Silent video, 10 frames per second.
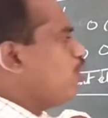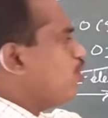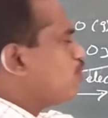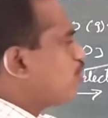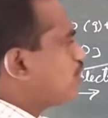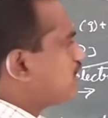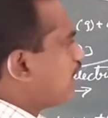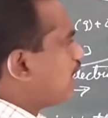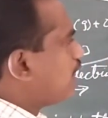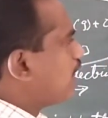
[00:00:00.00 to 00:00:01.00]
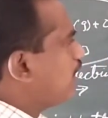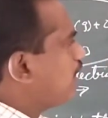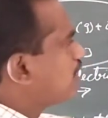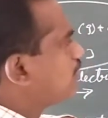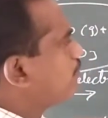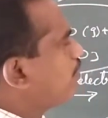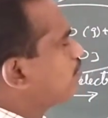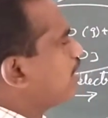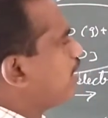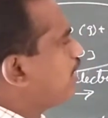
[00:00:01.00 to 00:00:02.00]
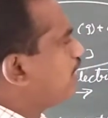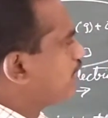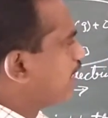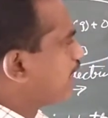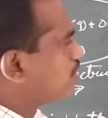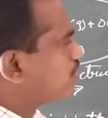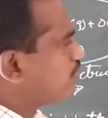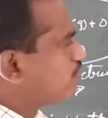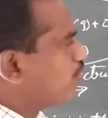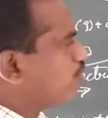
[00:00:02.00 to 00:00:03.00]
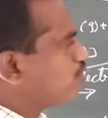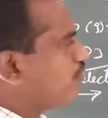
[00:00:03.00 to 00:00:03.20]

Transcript: So these are some of the reactions of the ozone.